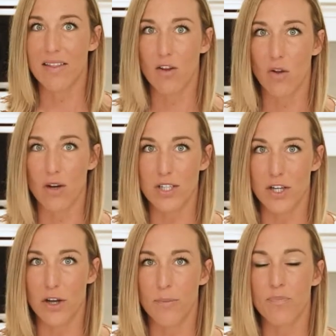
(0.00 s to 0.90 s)
the longer
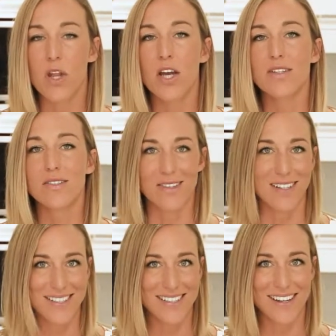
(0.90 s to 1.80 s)
term. So
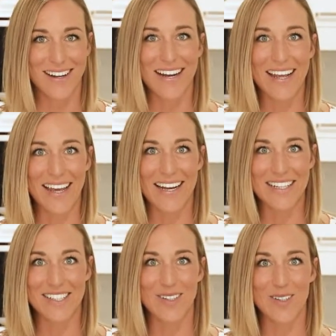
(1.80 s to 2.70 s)
let's start and get
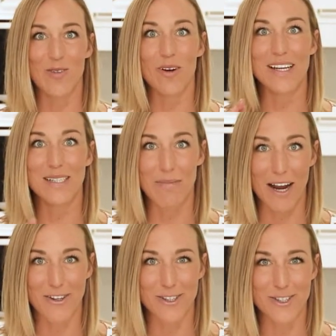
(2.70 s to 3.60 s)
into what these
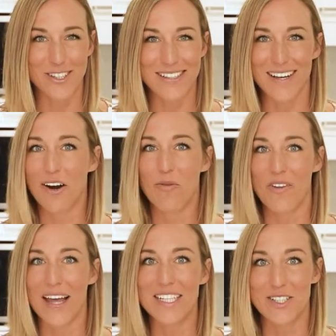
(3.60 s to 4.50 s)
macronutrients are and
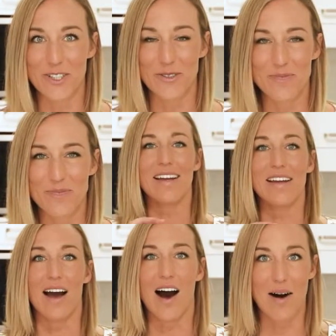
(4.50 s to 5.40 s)
what they do.
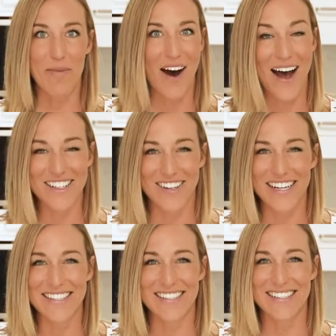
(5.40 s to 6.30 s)

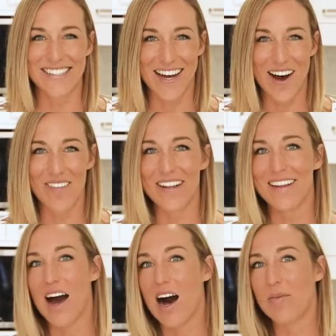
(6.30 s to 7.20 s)
Carbohydrate to start
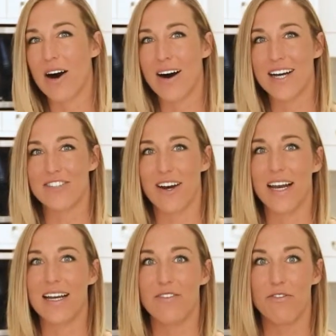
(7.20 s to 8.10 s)
with.
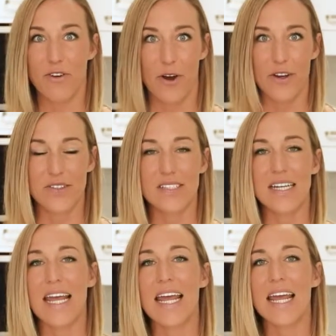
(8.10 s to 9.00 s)
Carbohydrate first.
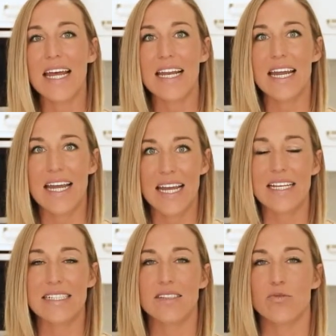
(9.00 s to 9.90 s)
It
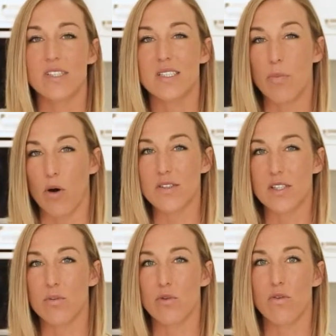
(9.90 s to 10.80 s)
is
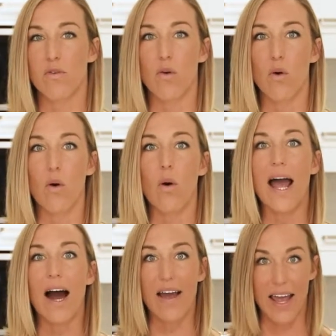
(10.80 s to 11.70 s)
responsible
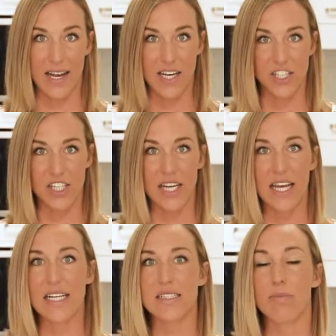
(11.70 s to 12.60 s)
for our energy.
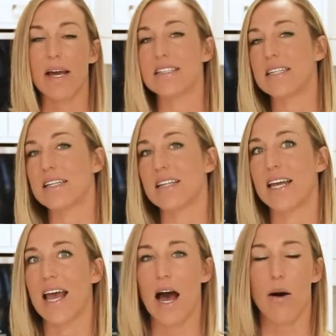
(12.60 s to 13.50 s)
It's
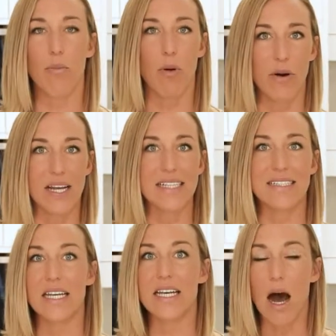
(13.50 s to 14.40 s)
basically our
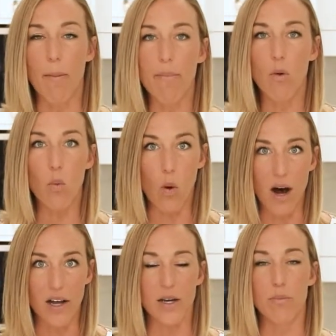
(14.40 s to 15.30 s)
body's
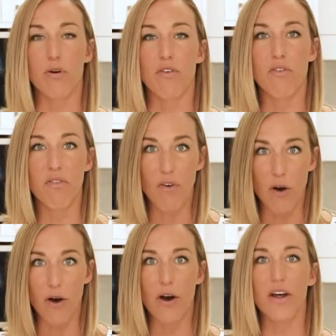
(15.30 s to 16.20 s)
#1
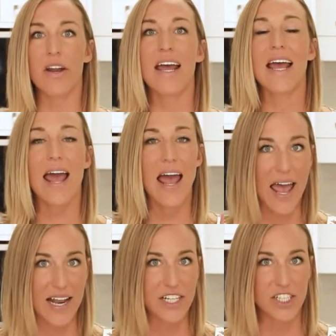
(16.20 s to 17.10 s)
preferred
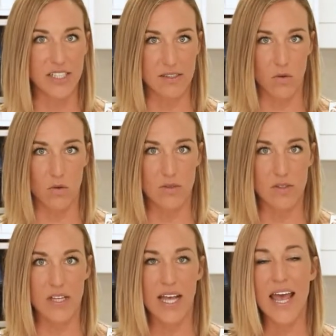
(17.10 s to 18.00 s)
energy
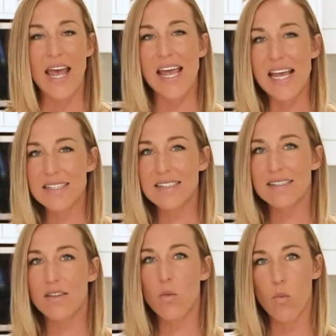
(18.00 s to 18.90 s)
source.
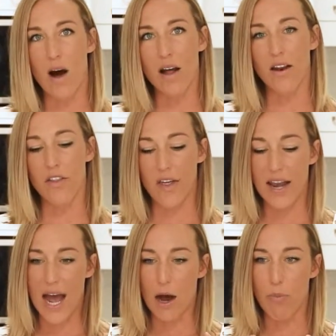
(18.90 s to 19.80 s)
It's the one
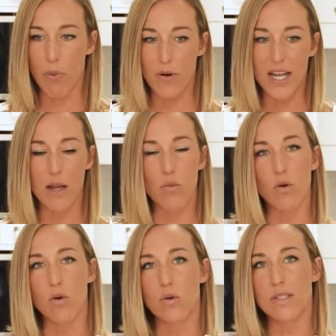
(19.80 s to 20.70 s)
that our body
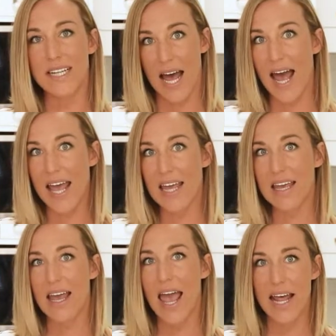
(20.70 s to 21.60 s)
will
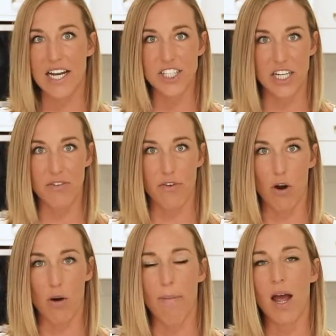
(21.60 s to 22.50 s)
take energy
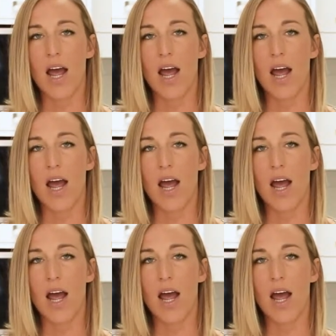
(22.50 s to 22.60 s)
from